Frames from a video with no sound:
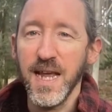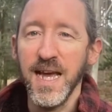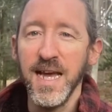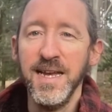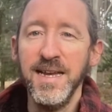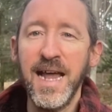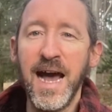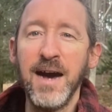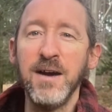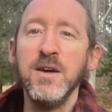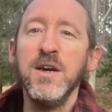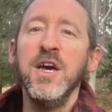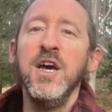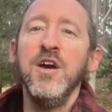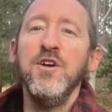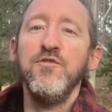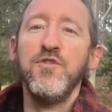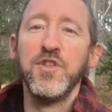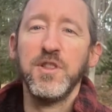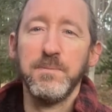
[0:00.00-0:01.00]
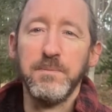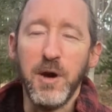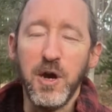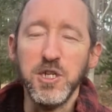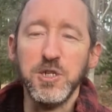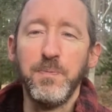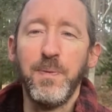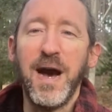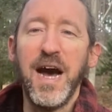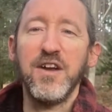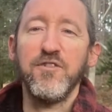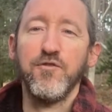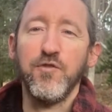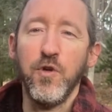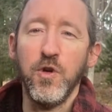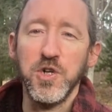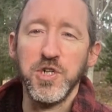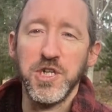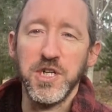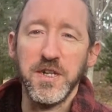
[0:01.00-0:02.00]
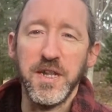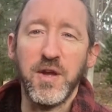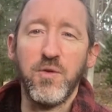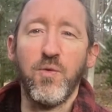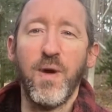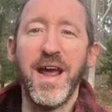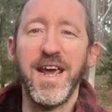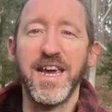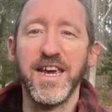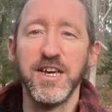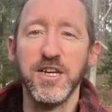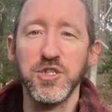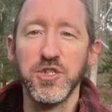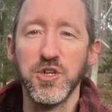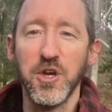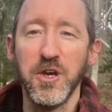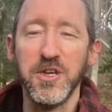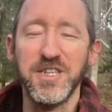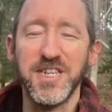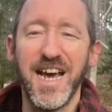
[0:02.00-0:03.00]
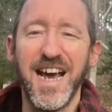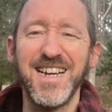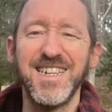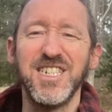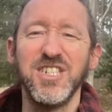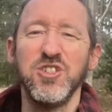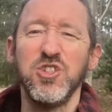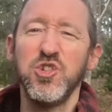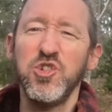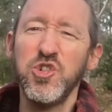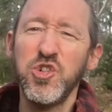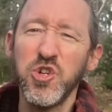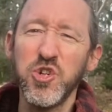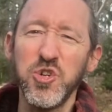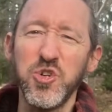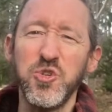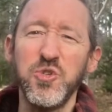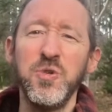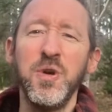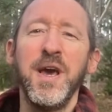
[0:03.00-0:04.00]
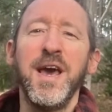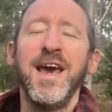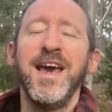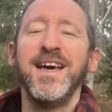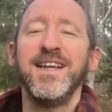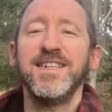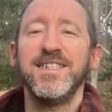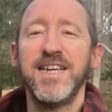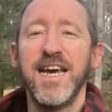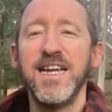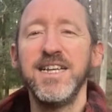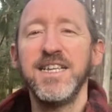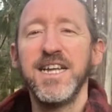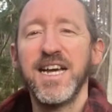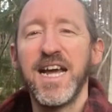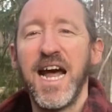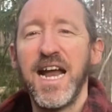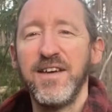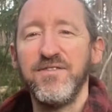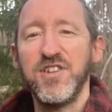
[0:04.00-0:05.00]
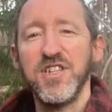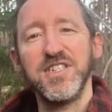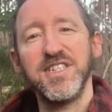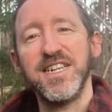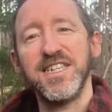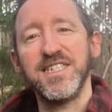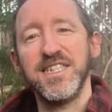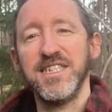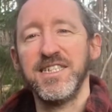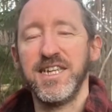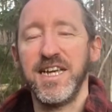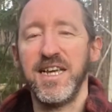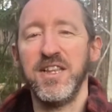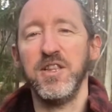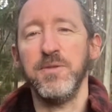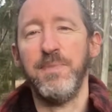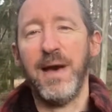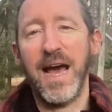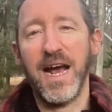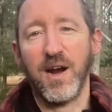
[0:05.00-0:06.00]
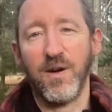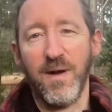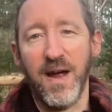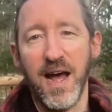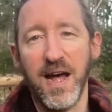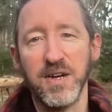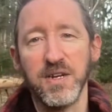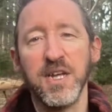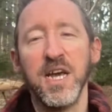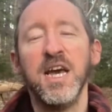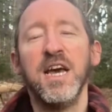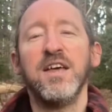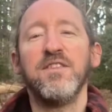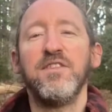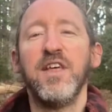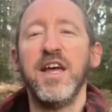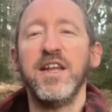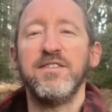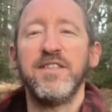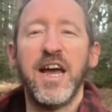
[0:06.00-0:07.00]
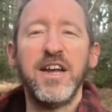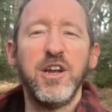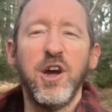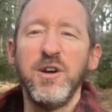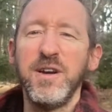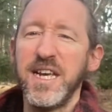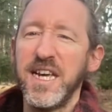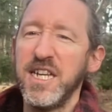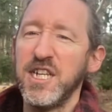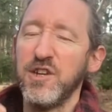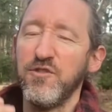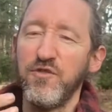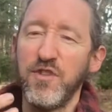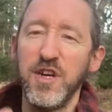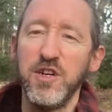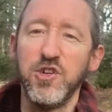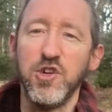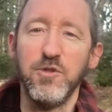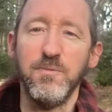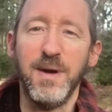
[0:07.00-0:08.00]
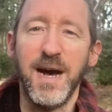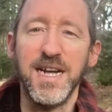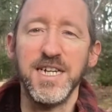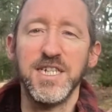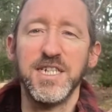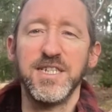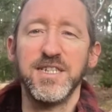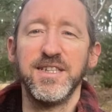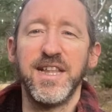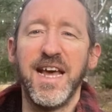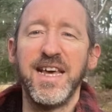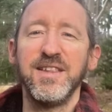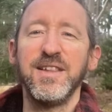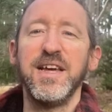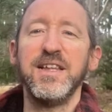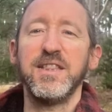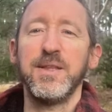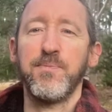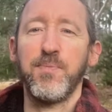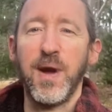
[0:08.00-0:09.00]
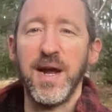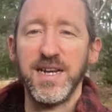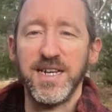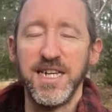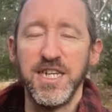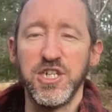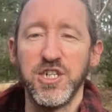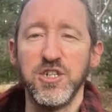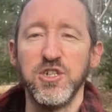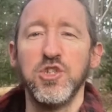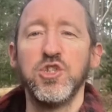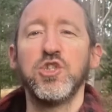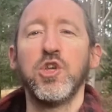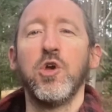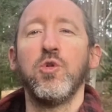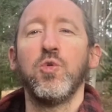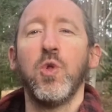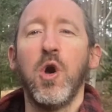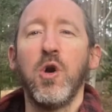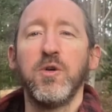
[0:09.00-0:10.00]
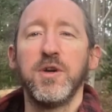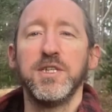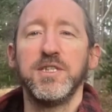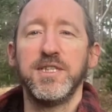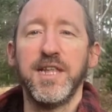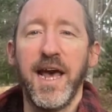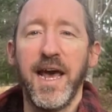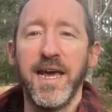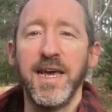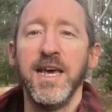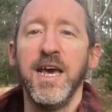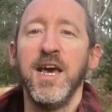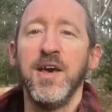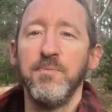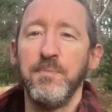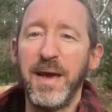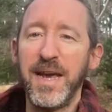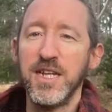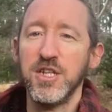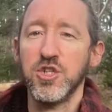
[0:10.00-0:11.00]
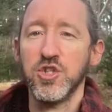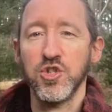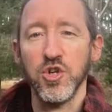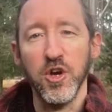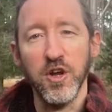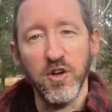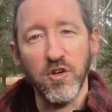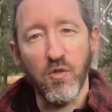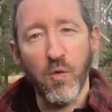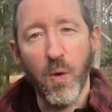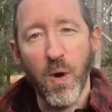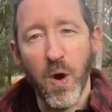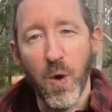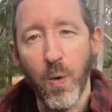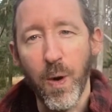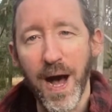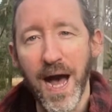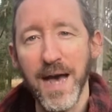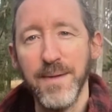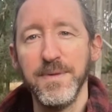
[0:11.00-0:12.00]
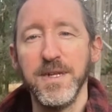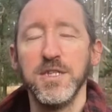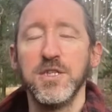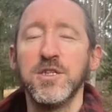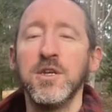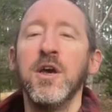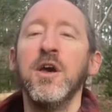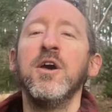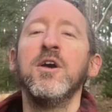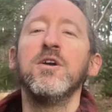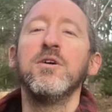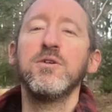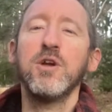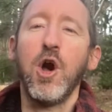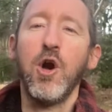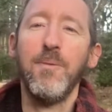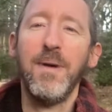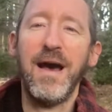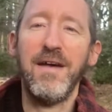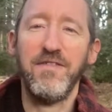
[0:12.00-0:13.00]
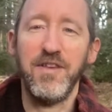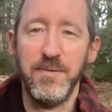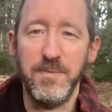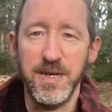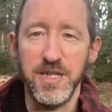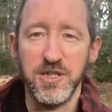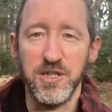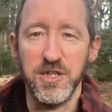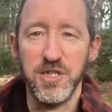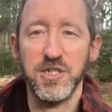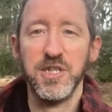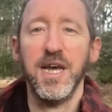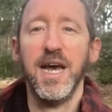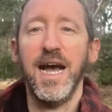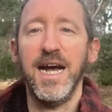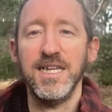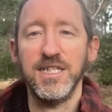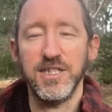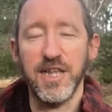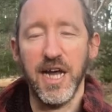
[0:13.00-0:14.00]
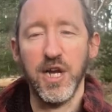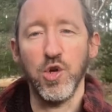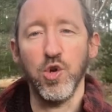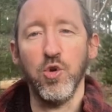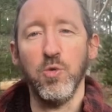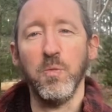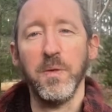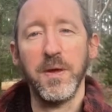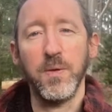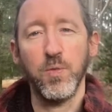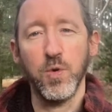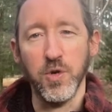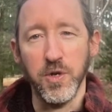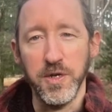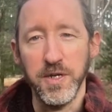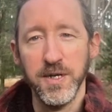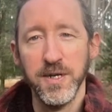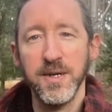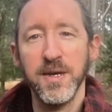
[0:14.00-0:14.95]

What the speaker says: Now, for the most part, fortunately, Reiki associations do tend to kind of just exist in the background. They don't interfere too much. They let the practitioners, so long as they meet certain requirements, go about their business as they normally would.